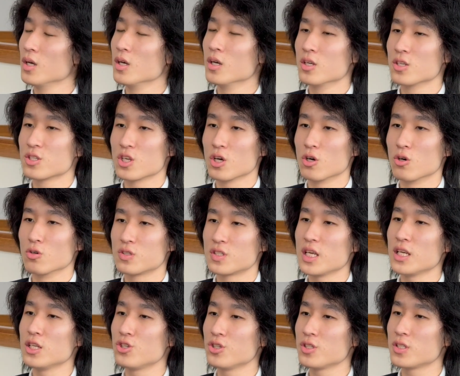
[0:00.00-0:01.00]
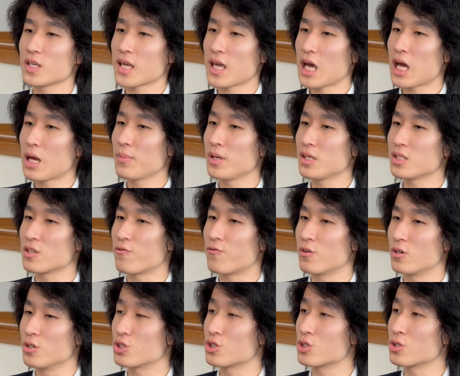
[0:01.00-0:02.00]
So St. Jude's Academy is the
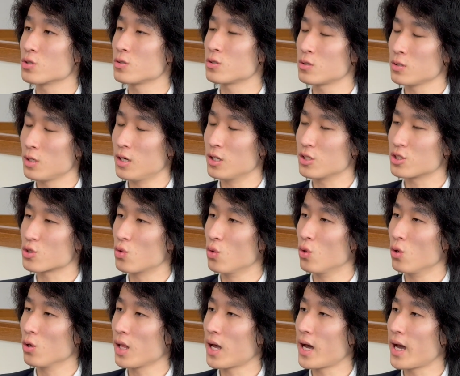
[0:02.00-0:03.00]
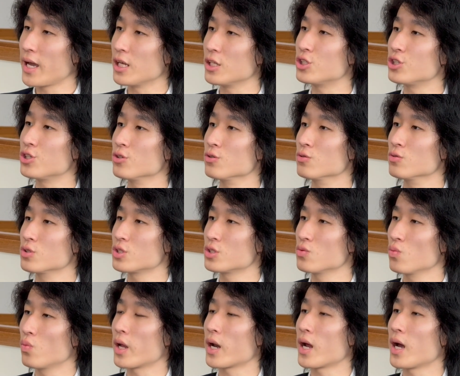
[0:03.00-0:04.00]
first school I choose
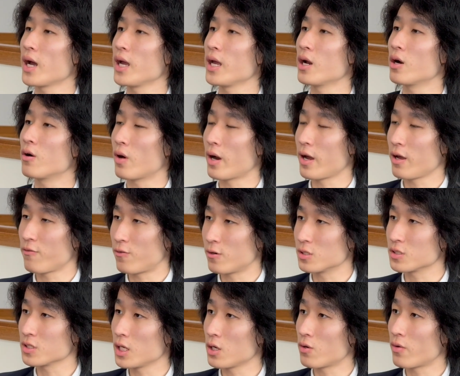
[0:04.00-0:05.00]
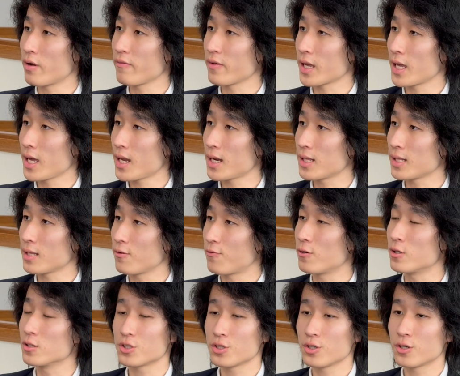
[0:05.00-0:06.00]
when I firstly arrive in Canada,
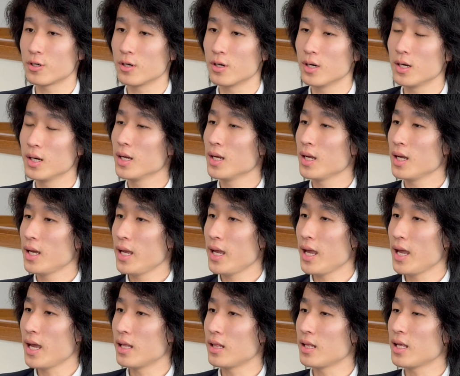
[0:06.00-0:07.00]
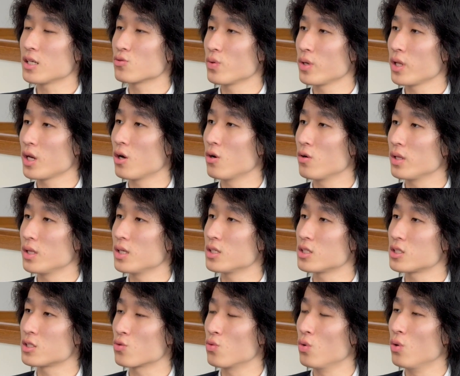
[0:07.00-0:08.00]
first year. And as we know, in
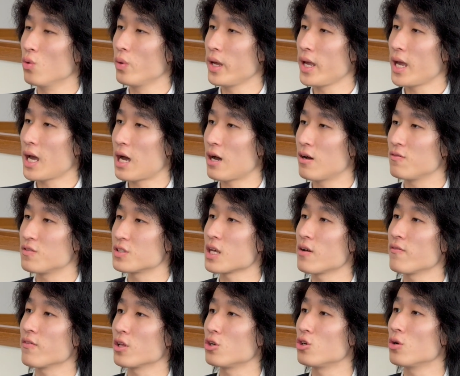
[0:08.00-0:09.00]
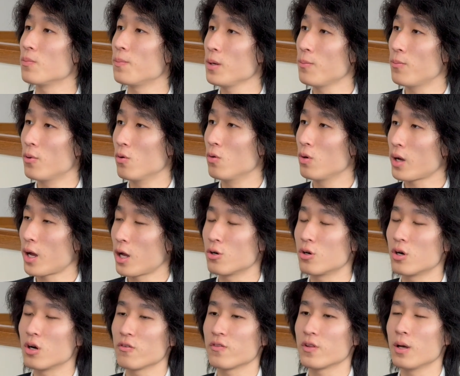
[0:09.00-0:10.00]
this school we have 700 people.
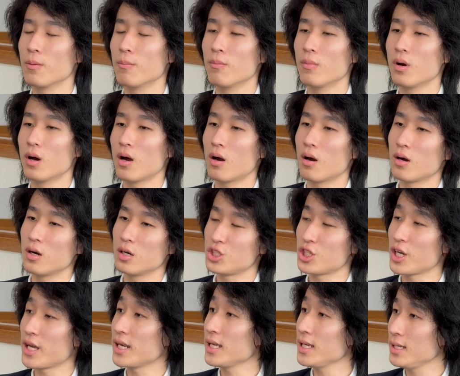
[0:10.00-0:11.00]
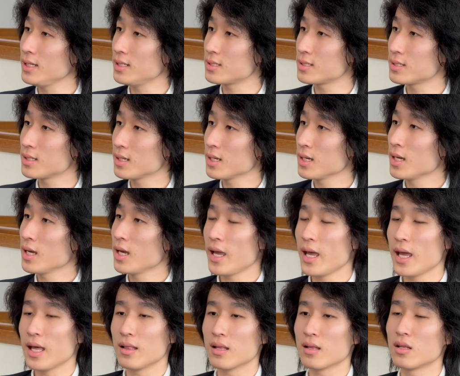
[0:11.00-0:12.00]
100 of them are Chinese.
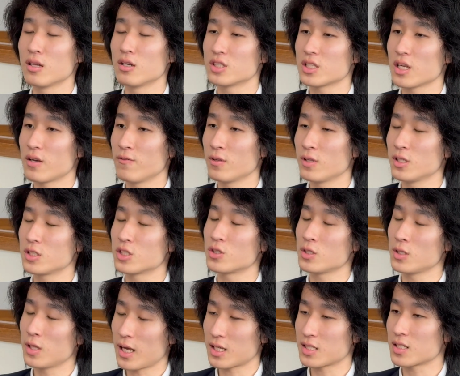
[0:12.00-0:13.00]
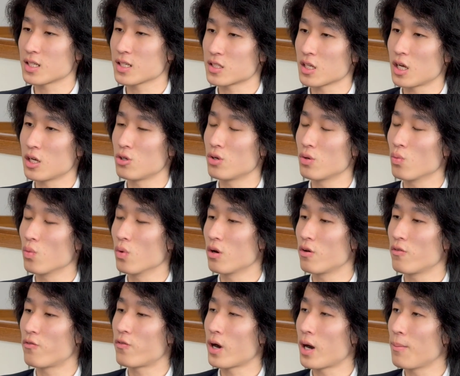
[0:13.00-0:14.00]
And another 600
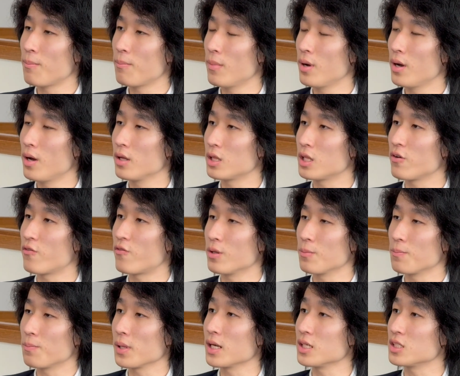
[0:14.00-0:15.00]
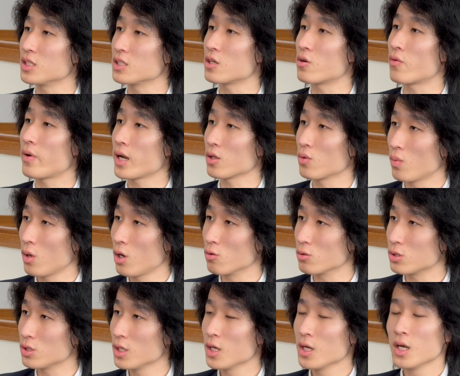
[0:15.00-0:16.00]
were from different places around the
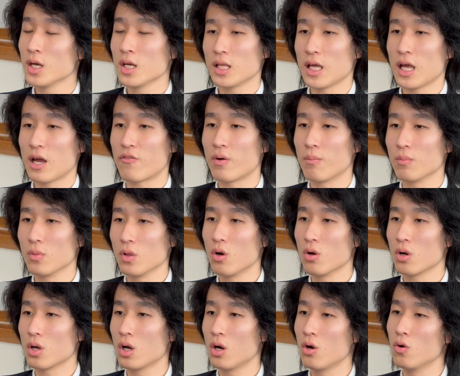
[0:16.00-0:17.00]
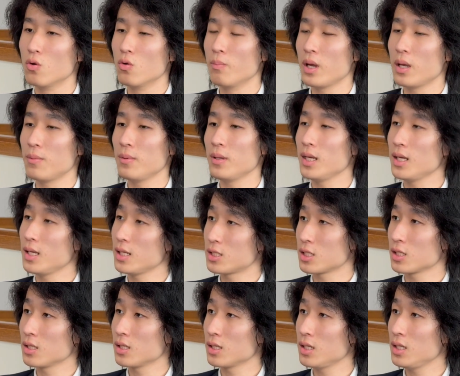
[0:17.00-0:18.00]
world. They are from local, maybe
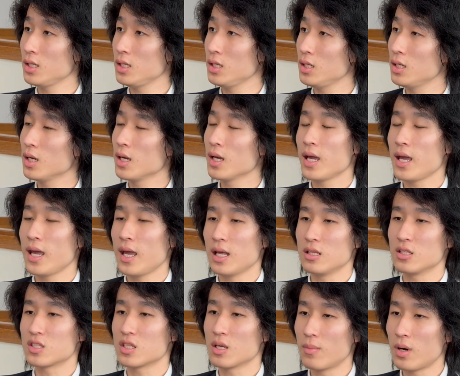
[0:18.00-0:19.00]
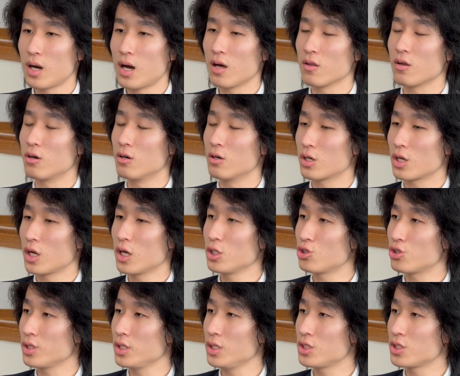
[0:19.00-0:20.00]
Italy, and some other
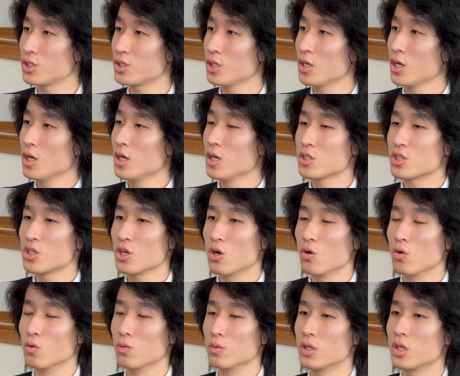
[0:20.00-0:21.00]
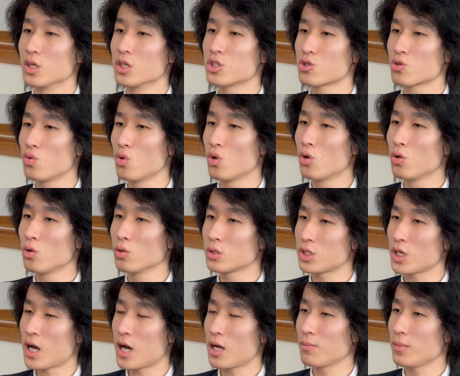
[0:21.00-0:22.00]
countries. So this school
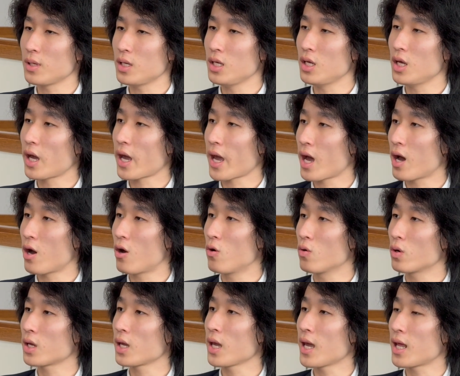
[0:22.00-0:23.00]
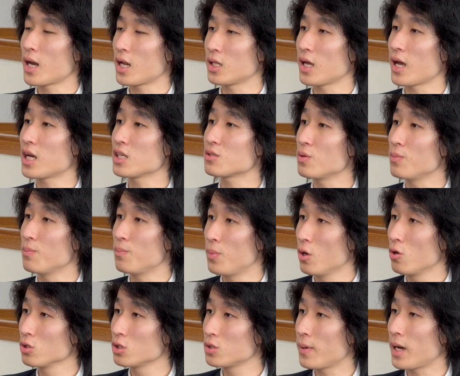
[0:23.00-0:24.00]
taught me how Canada has been
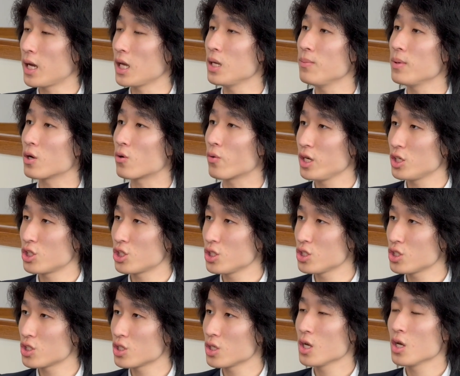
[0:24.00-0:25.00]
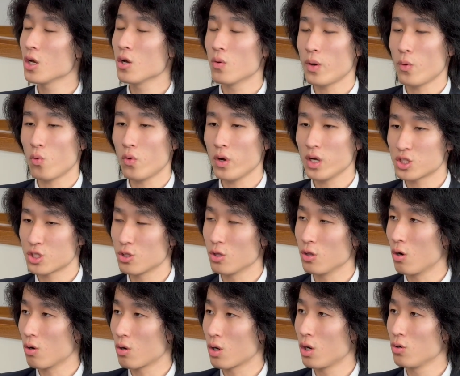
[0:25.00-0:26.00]
built by immigrations with
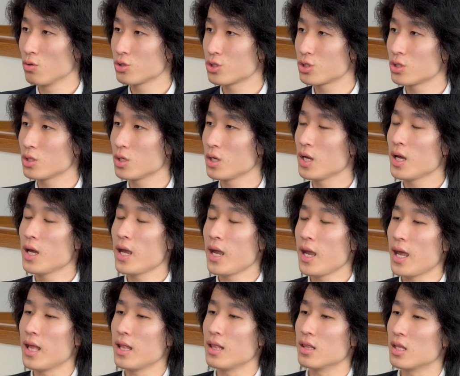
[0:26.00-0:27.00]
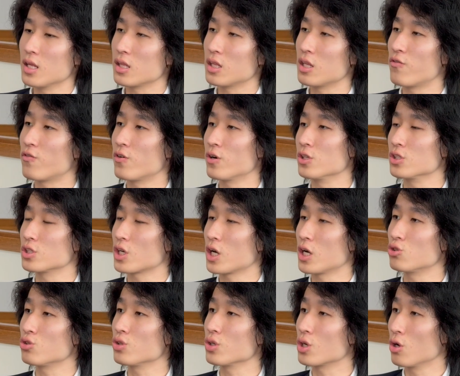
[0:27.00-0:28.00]
locals and the different
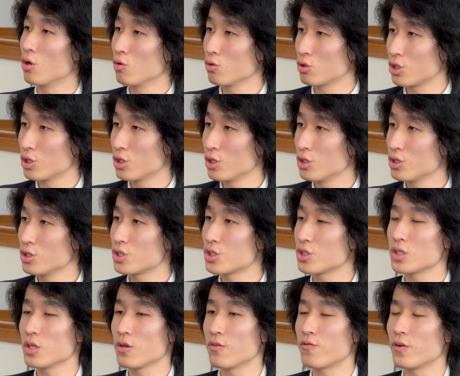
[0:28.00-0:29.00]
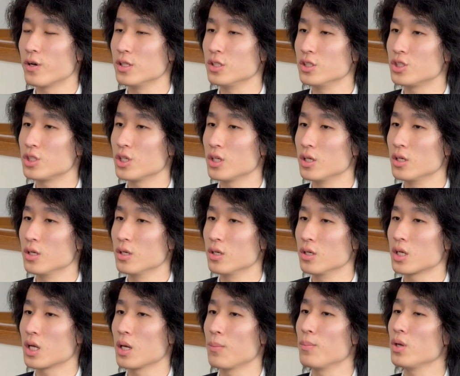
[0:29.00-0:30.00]
country cultures, different
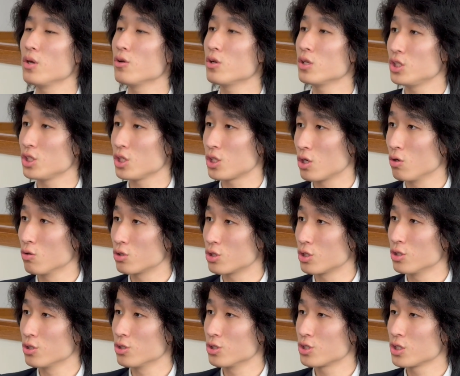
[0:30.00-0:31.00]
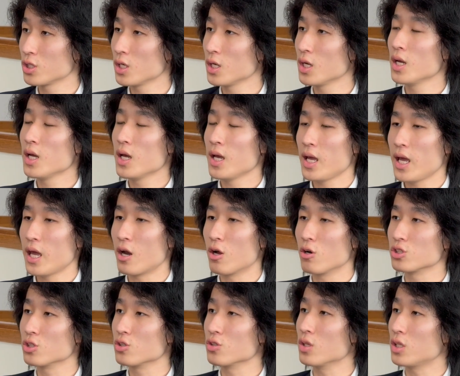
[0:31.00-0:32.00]
community cultures, and
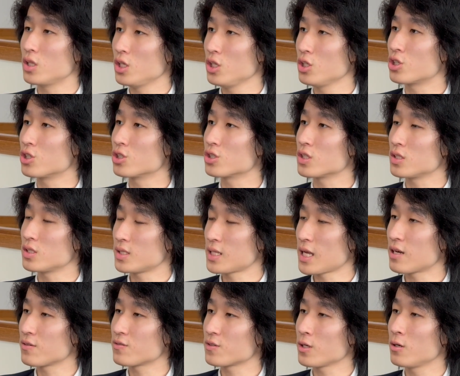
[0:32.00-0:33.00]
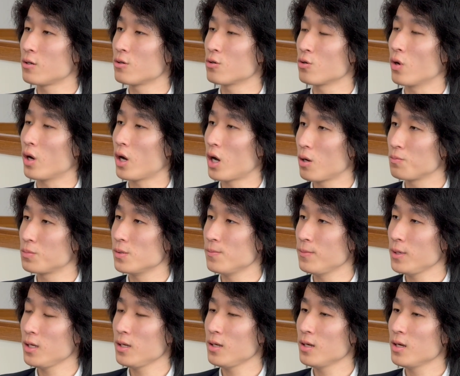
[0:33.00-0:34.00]
also the teachers and staffs here who helped
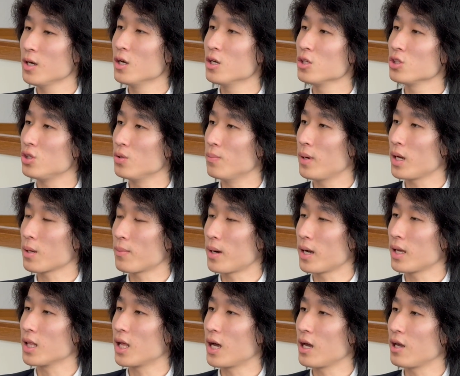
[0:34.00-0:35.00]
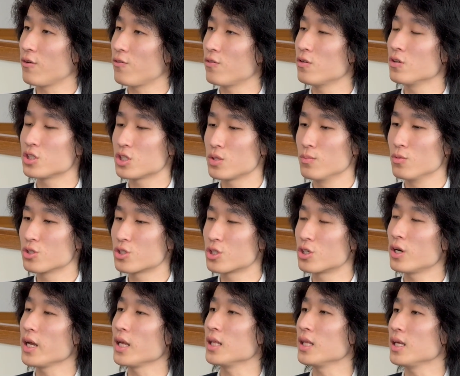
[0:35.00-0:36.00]
me to make my life
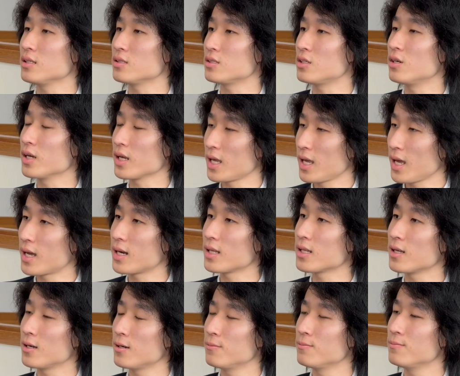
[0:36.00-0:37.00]
smoother and easier in Canada.